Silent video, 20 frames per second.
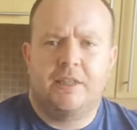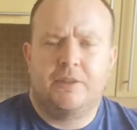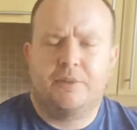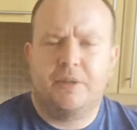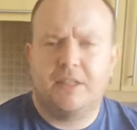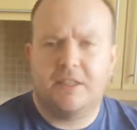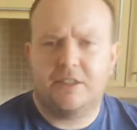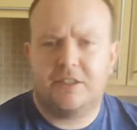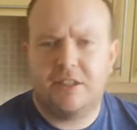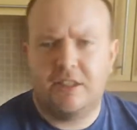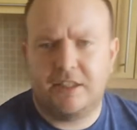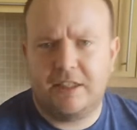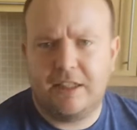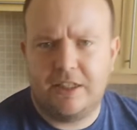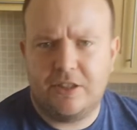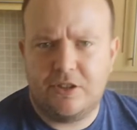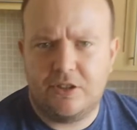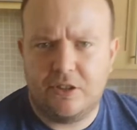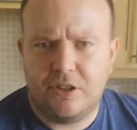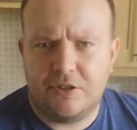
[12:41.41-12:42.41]
Well, I certainly
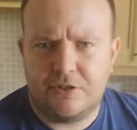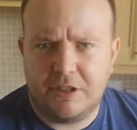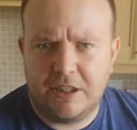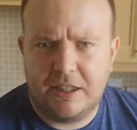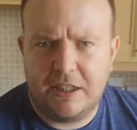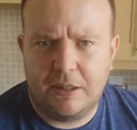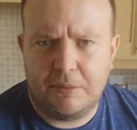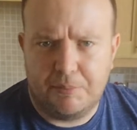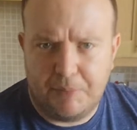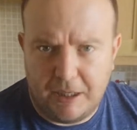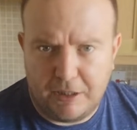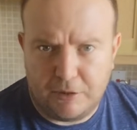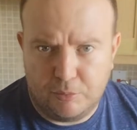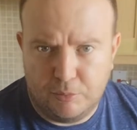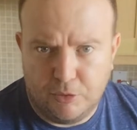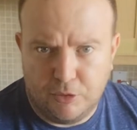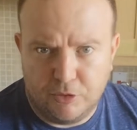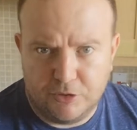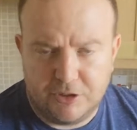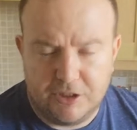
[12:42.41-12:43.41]
enjoyed drinking
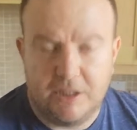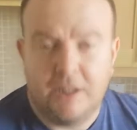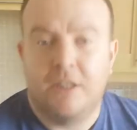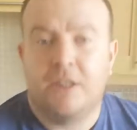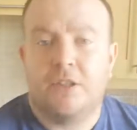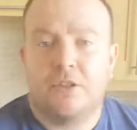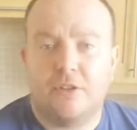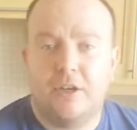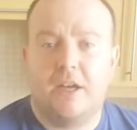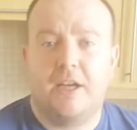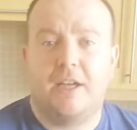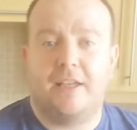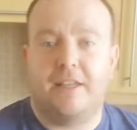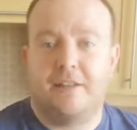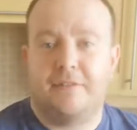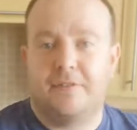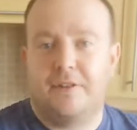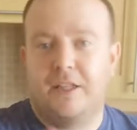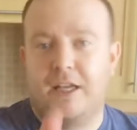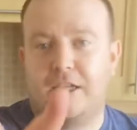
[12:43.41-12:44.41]
bathwater.
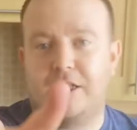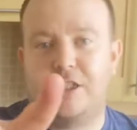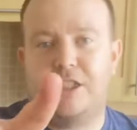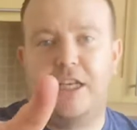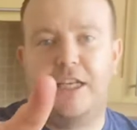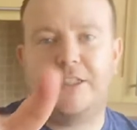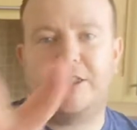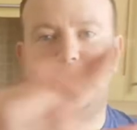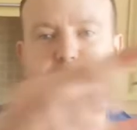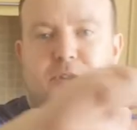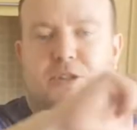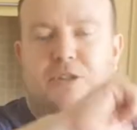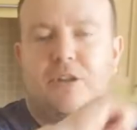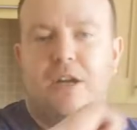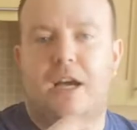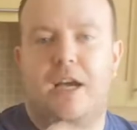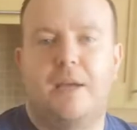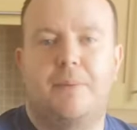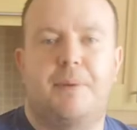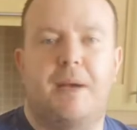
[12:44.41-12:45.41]
Right, like, share,
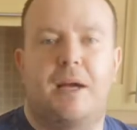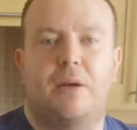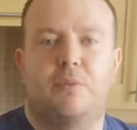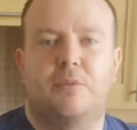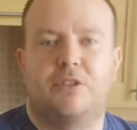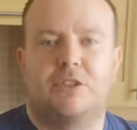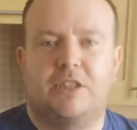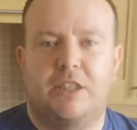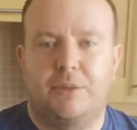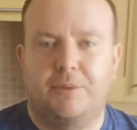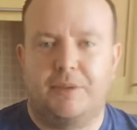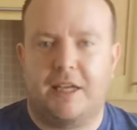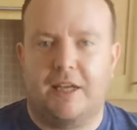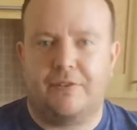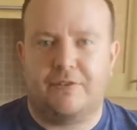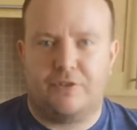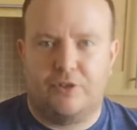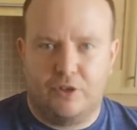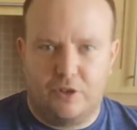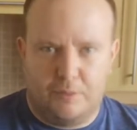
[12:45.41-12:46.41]
subscribe, and we'll see you again
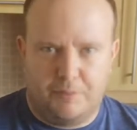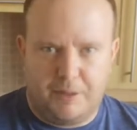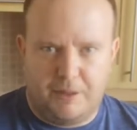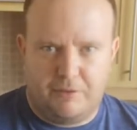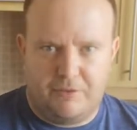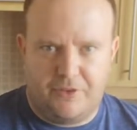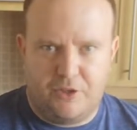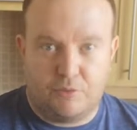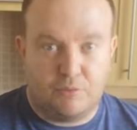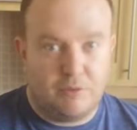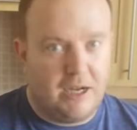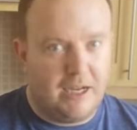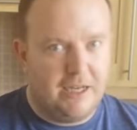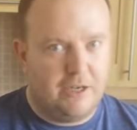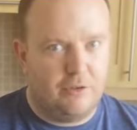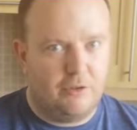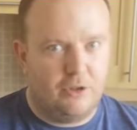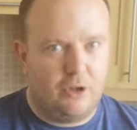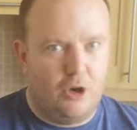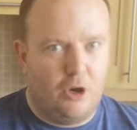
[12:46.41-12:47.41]
for another beer review right
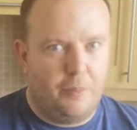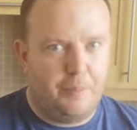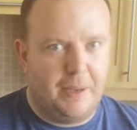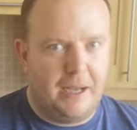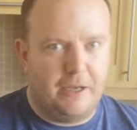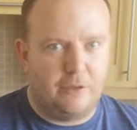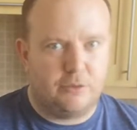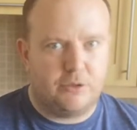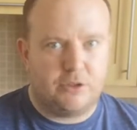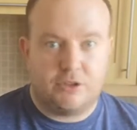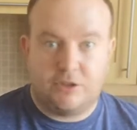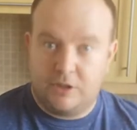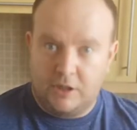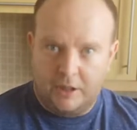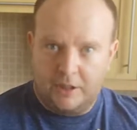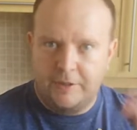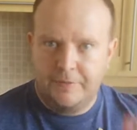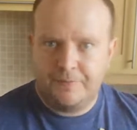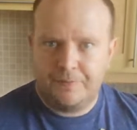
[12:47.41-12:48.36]
here on the Hop House.